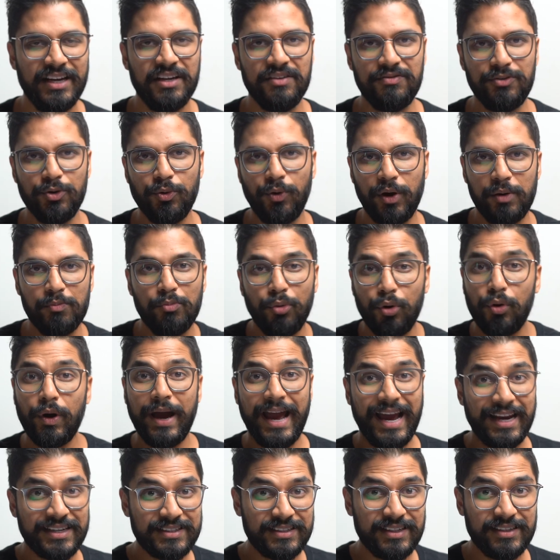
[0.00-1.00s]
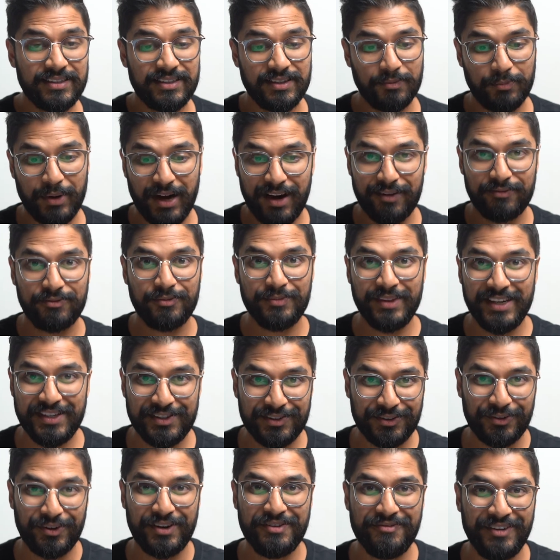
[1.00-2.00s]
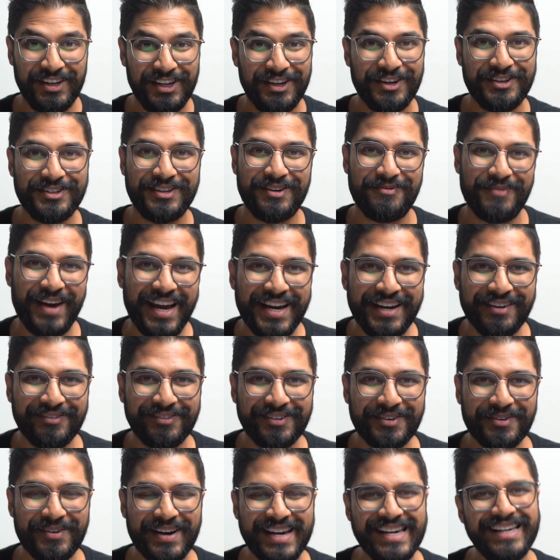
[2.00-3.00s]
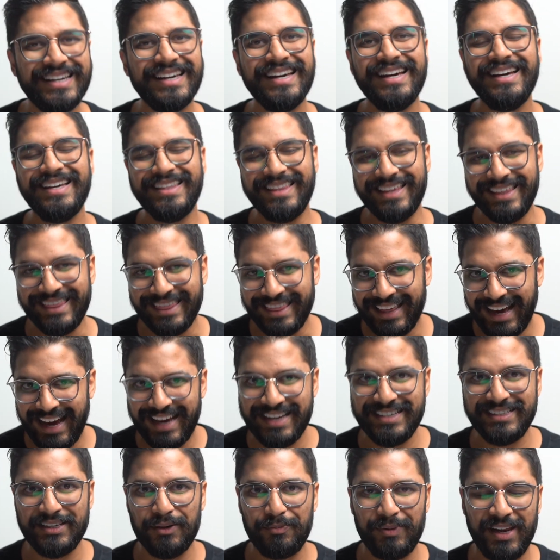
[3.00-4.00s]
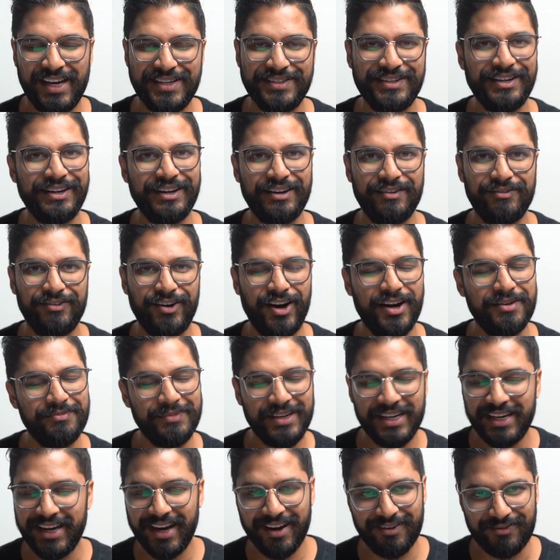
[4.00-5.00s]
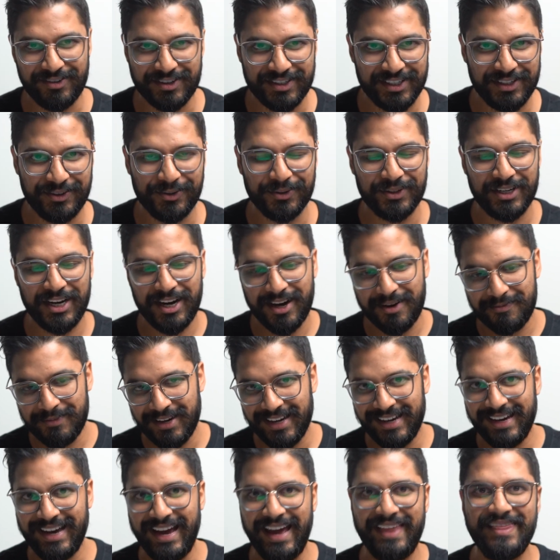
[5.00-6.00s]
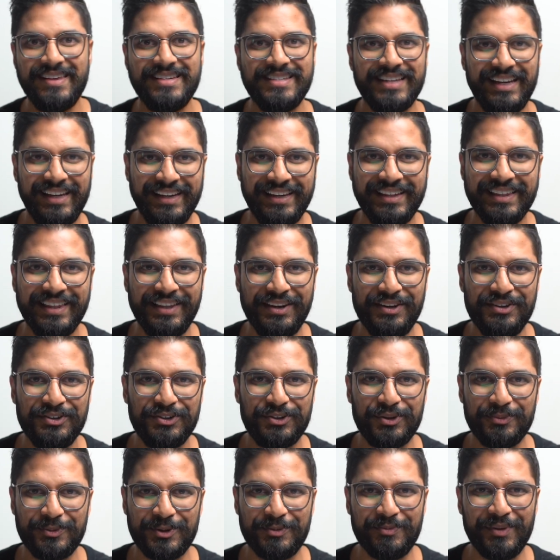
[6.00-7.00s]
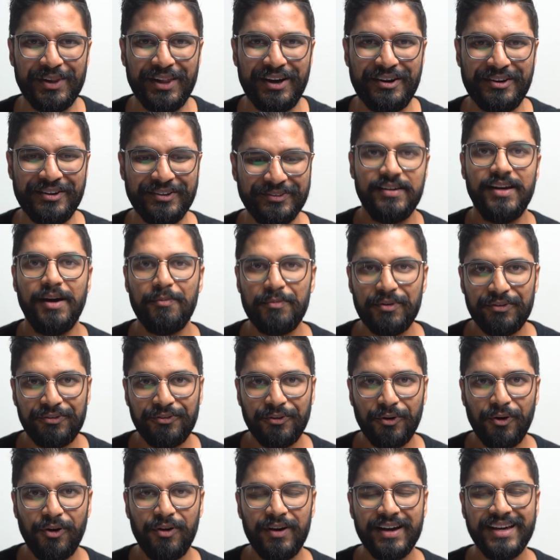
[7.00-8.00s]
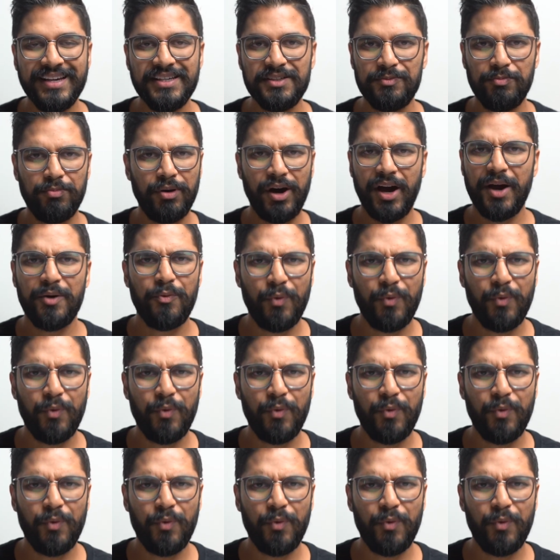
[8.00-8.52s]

If you want more access apart from these 3 videos I make every week, then that is the place you're going to find me every single time, and there's a link in the description below. Number 4 is buy